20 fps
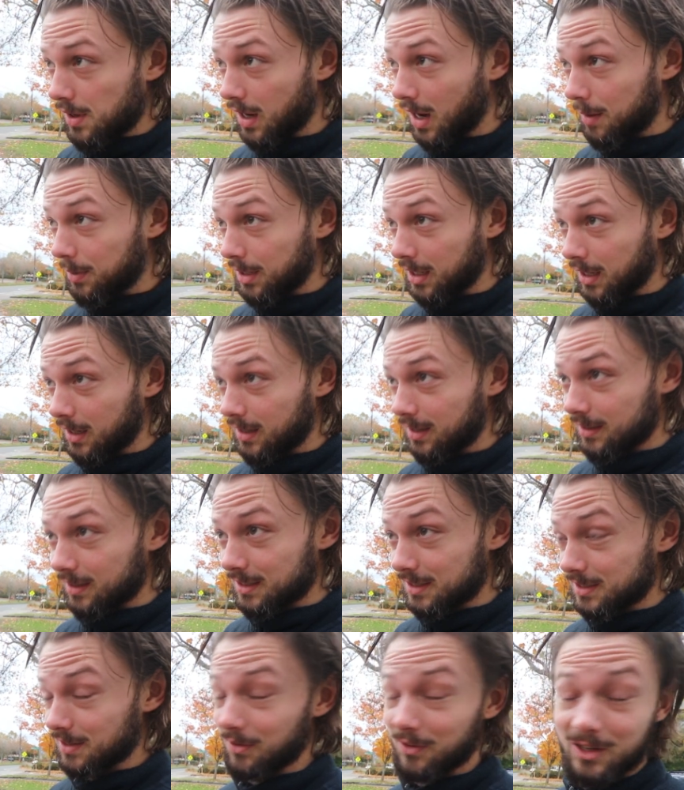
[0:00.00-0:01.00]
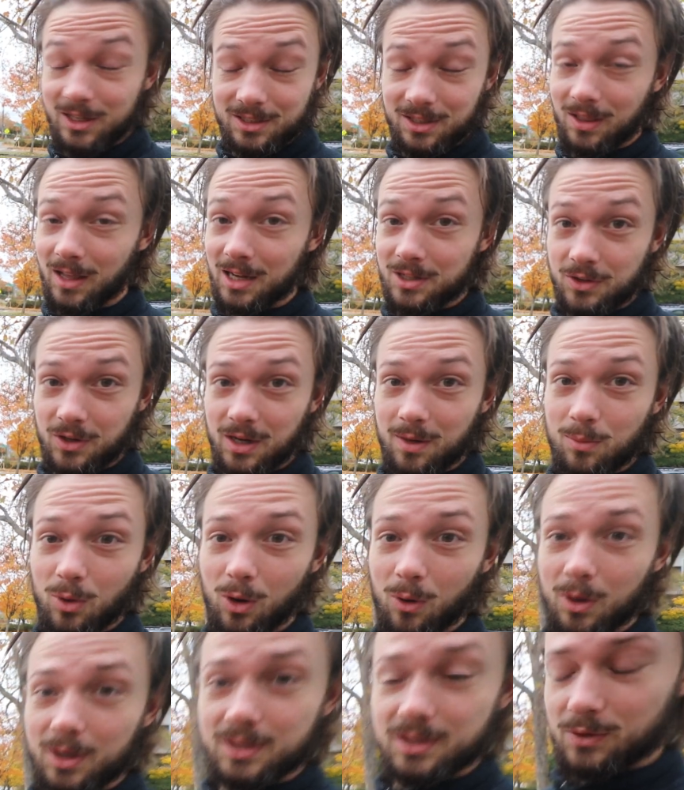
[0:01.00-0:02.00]
You gotta be careful. It's electric
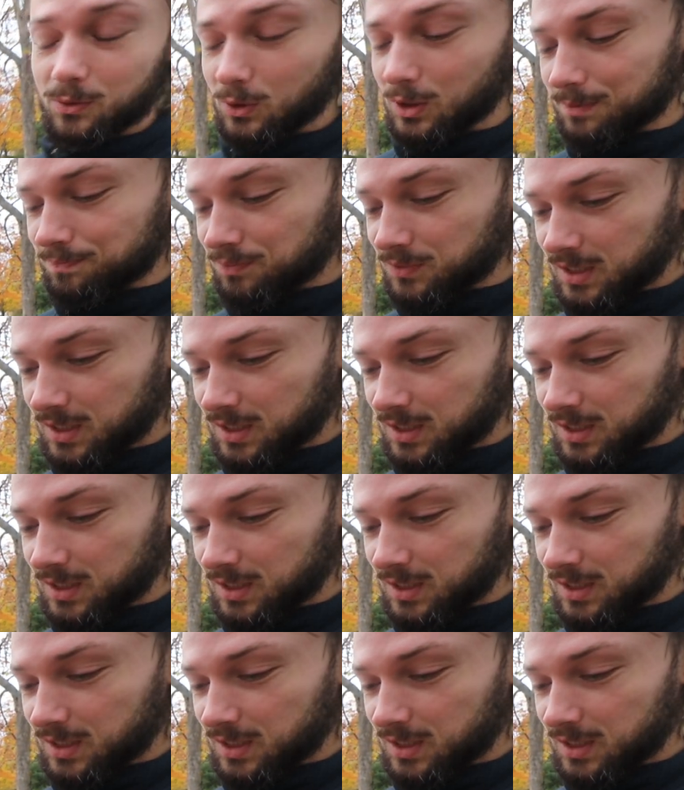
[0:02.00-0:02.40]
more ways than one.